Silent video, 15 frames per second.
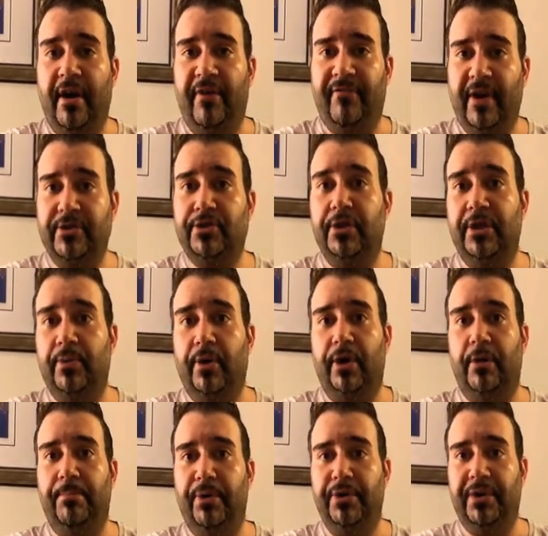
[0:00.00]
eventually we're going
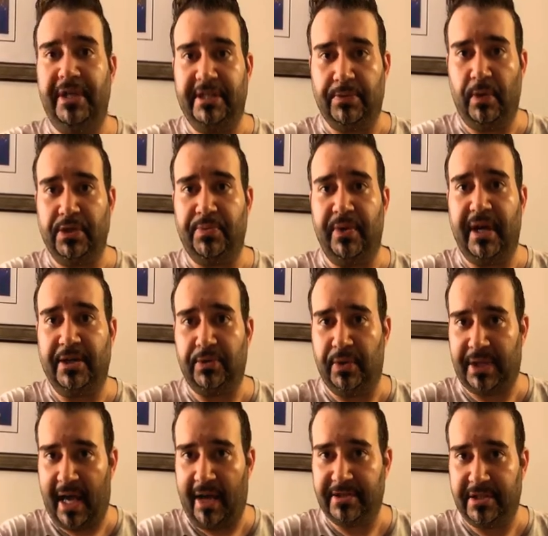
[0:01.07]
to put these, once we get to
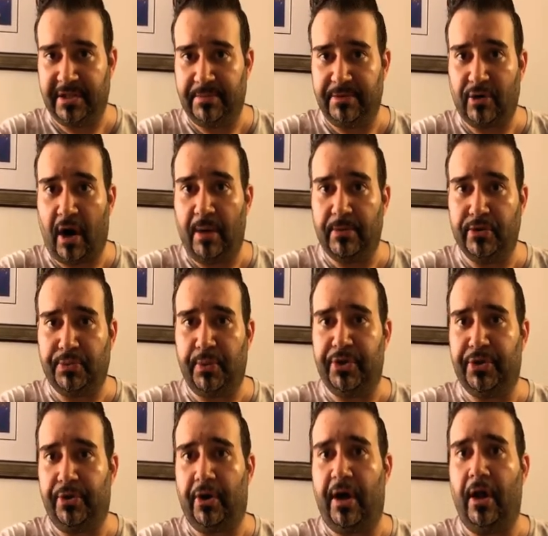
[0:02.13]
1,000 subscribers
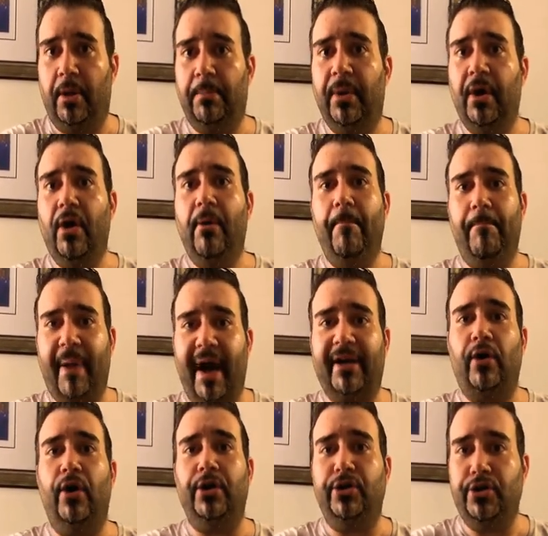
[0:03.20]
with your help,
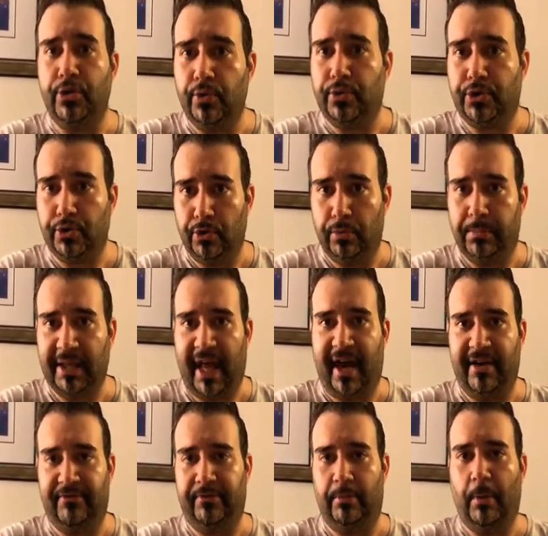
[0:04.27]
back on YouTube
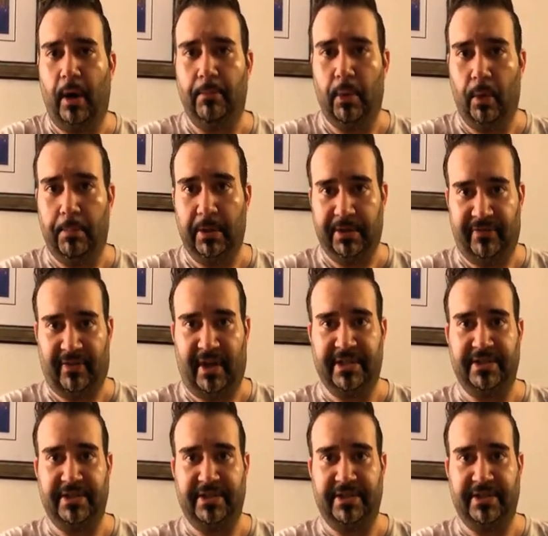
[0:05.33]
Live from our mobile device.